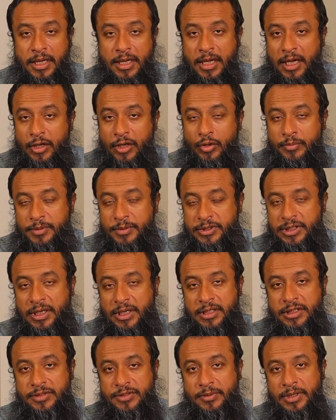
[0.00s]
I hope
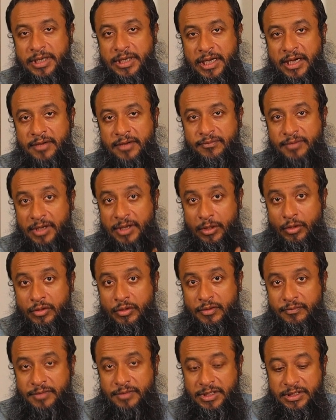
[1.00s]
inshallah this will clarify a lot
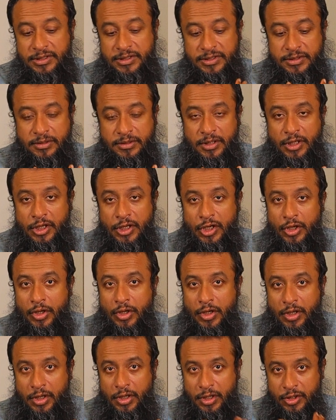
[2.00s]
of these
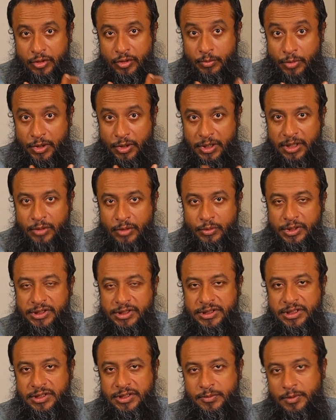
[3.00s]
burning
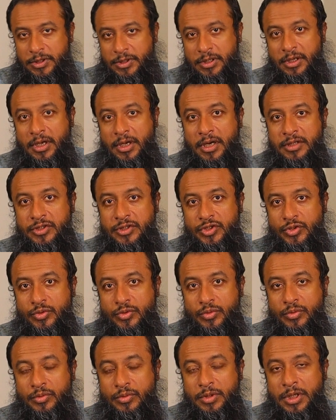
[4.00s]
questions with regards
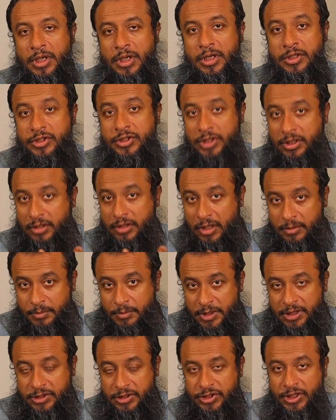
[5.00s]
to shaitan
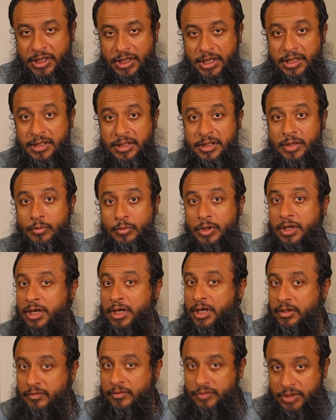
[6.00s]
being chained and what
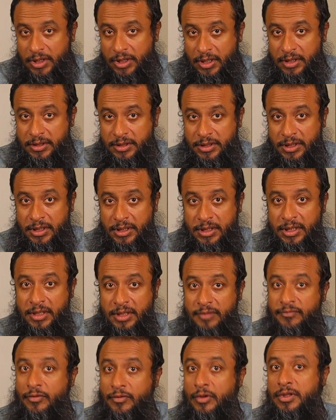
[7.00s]
kind of shayateen, and
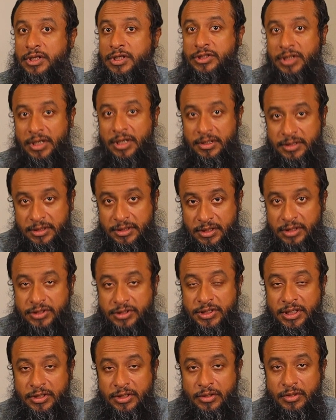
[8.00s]
if all the shayateen are
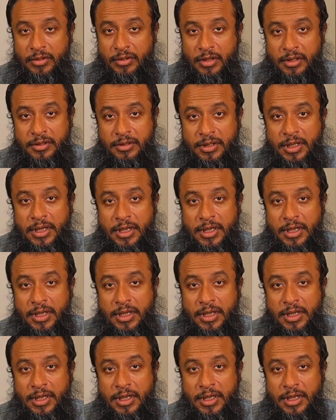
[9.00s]
chained or not.